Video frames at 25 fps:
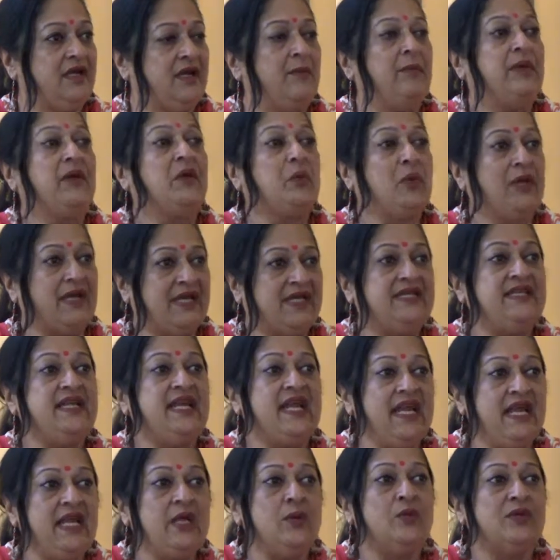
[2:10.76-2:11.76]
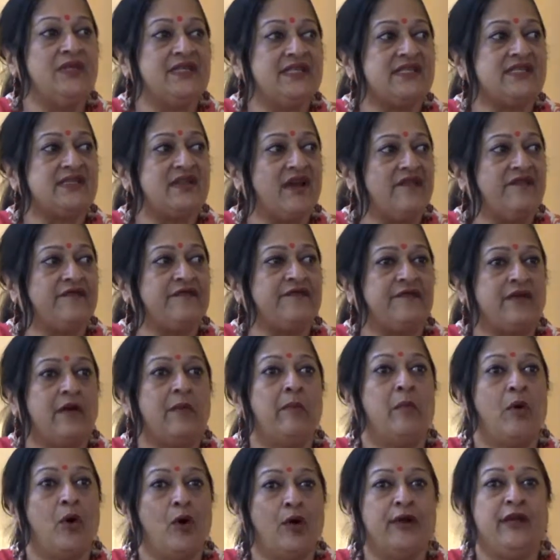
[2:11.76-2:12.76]
But we're dealing with stuff
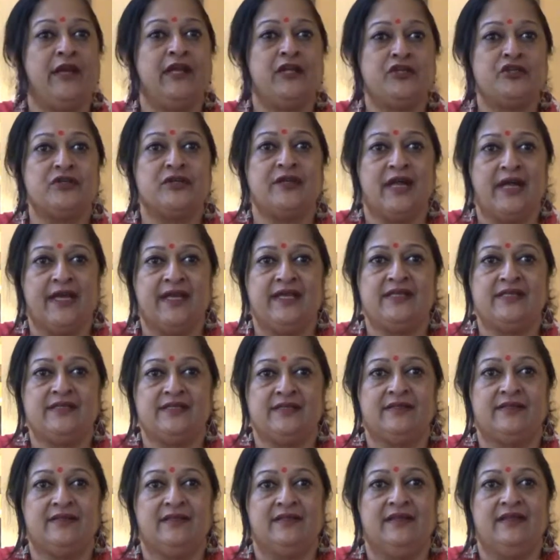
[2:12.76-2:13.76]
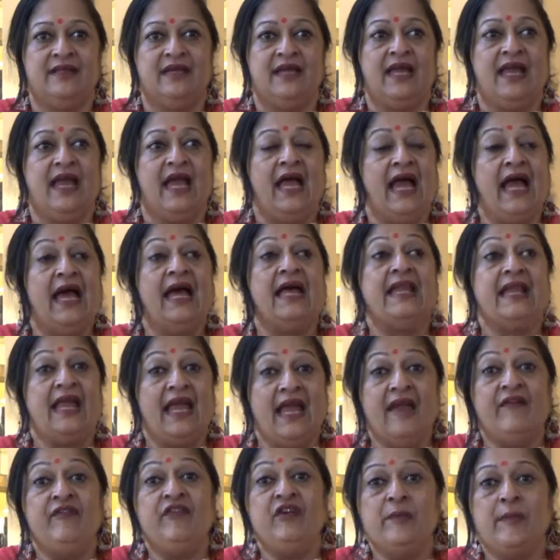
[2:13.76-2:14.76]
from morning to night. And
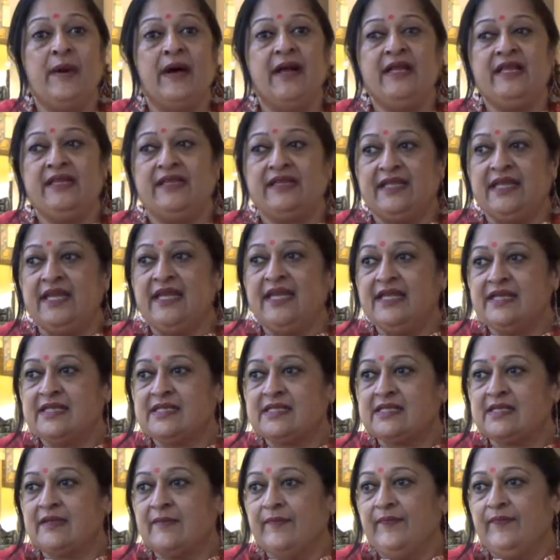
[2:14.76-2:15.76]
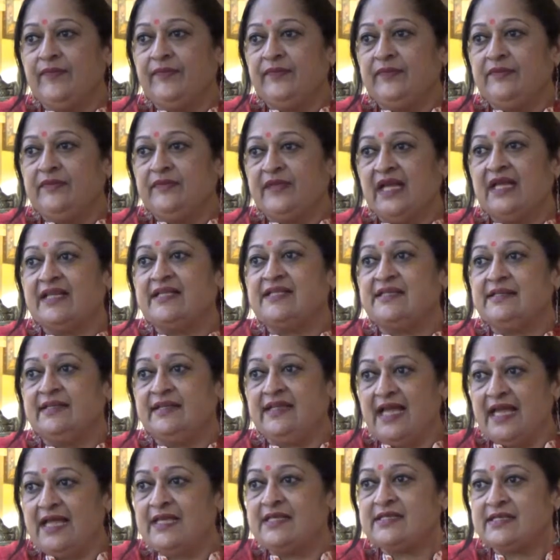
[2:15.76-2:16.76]
everybody thinks that
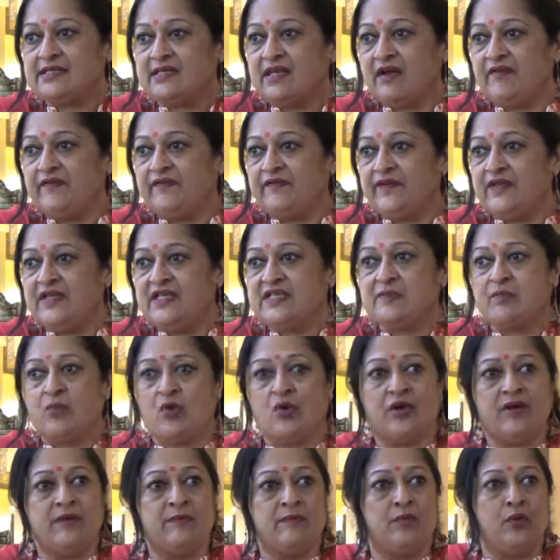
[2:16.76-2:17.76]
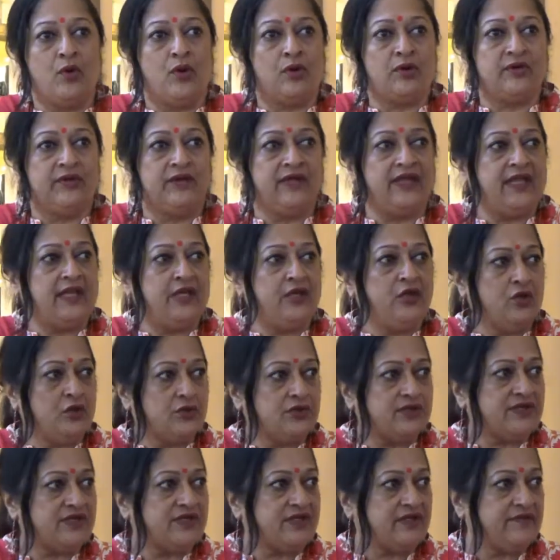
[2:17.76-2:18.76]
their stuff is more important than your
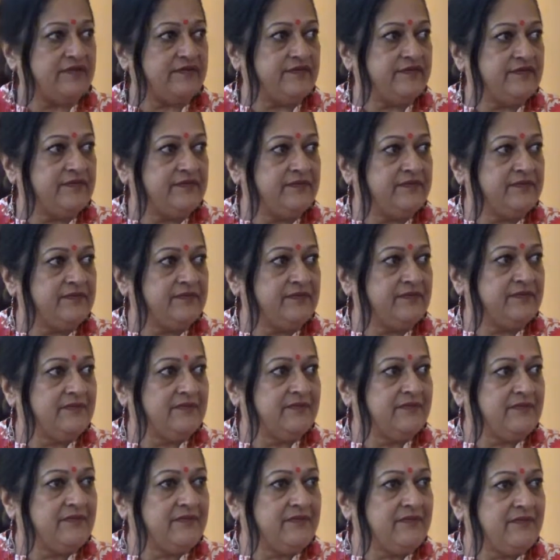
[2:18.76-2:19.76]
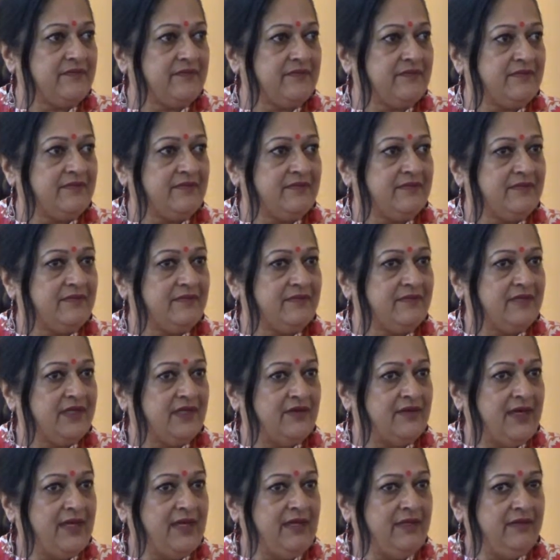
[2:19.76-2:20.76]
stuff.
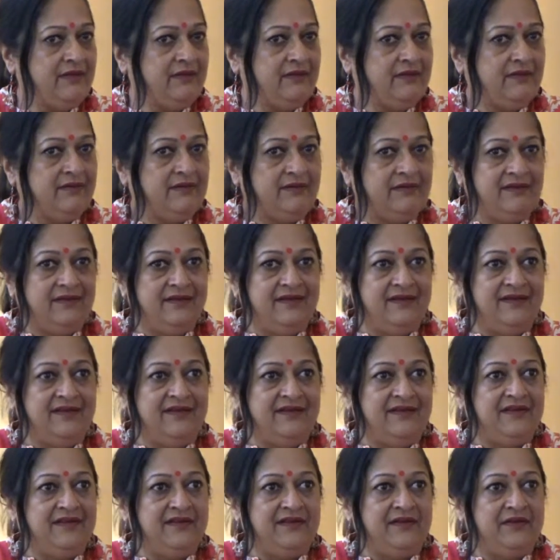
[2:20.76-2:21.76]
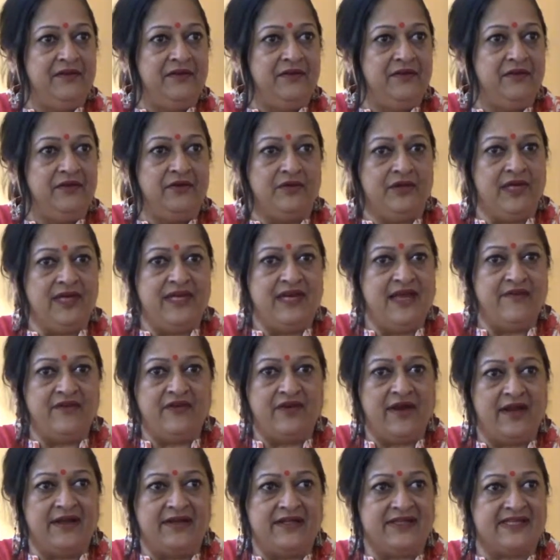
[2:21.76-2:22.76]
Right? You can never
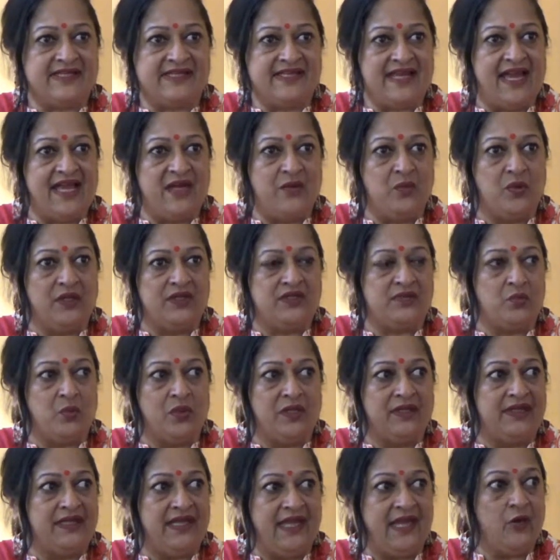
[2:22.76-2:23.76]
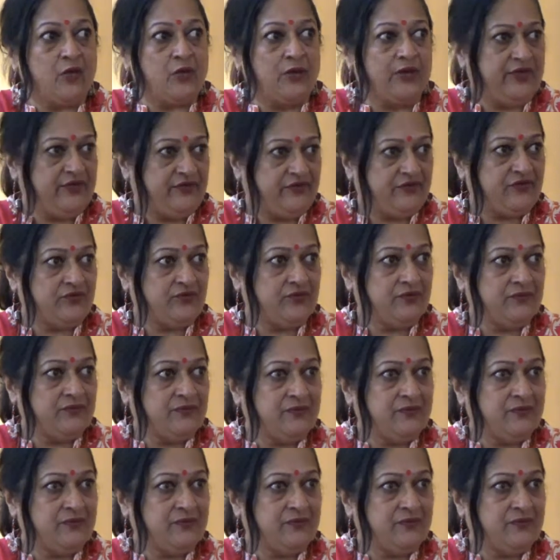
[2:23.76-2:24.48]
understand what they're going through.